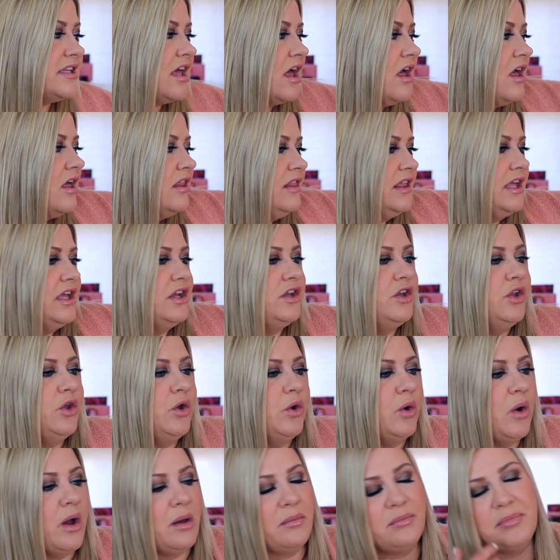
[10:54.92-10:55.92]
all the
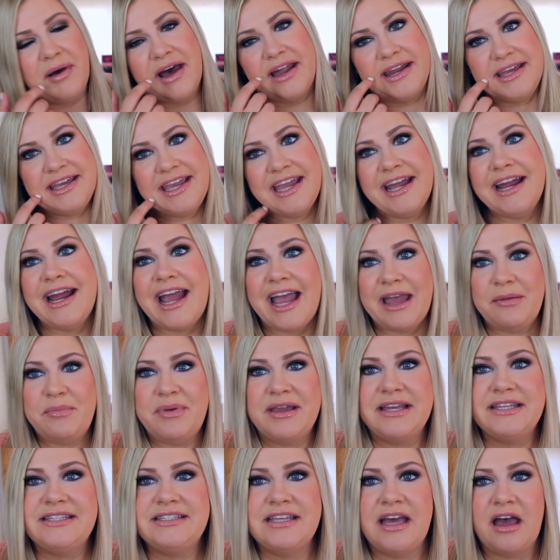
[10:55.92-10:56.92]
new body care I
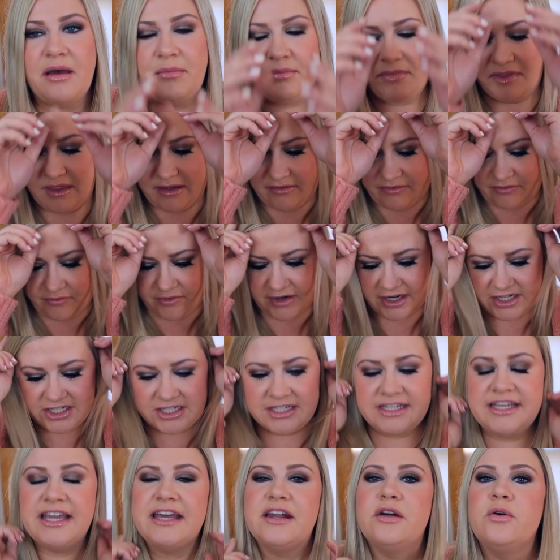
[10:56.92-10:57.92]
picked up. The
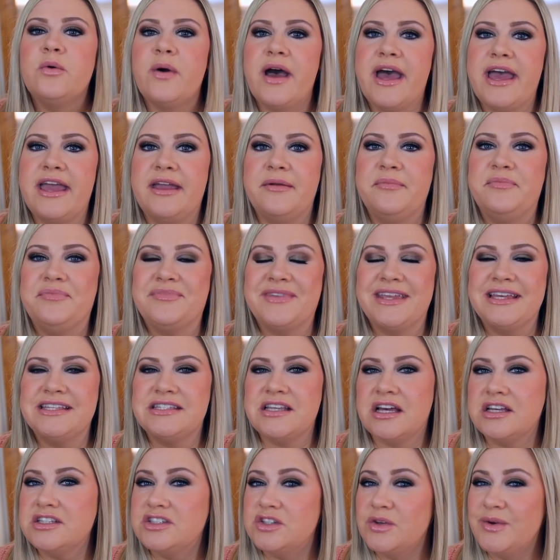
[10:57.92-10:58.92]
Fresh Getaway
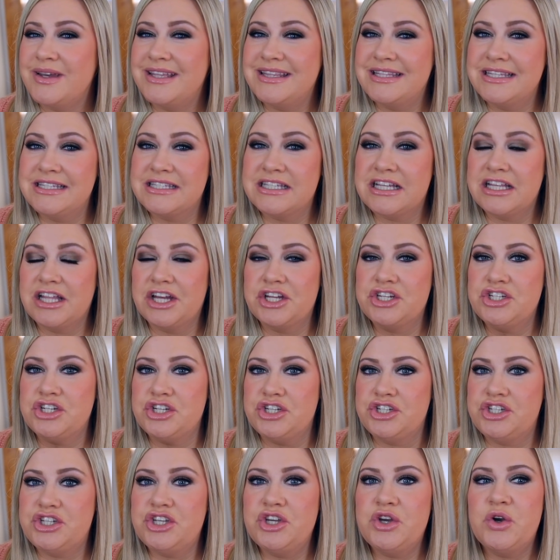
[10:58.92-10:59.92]
is also in this
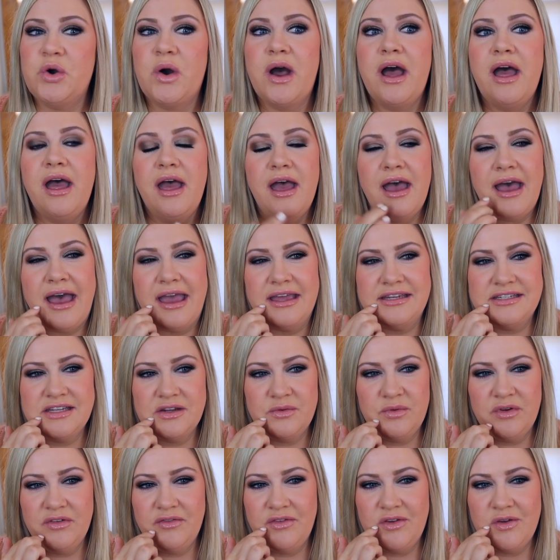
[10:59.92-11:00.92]
collection too. I
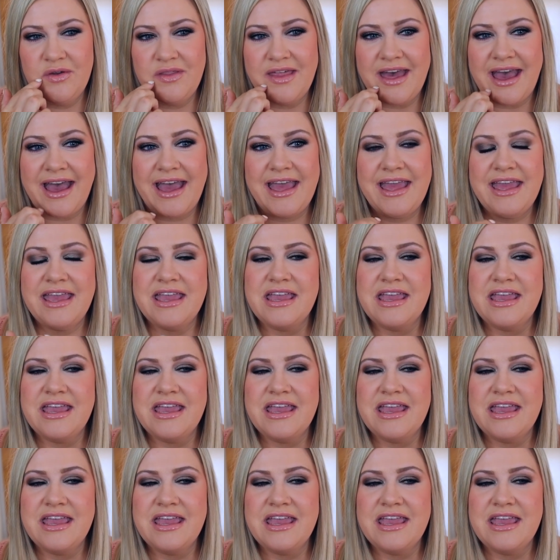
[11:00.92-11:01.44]
did review that